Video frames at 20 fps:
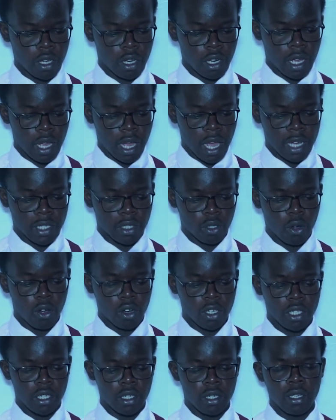has
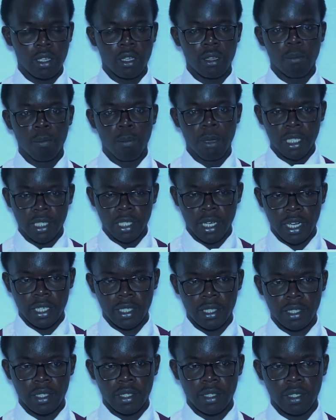got
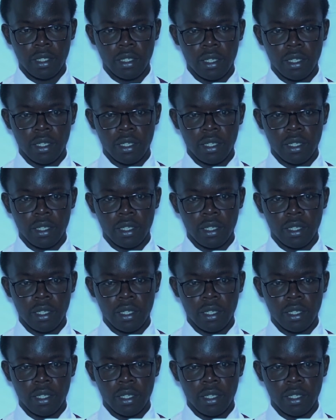business,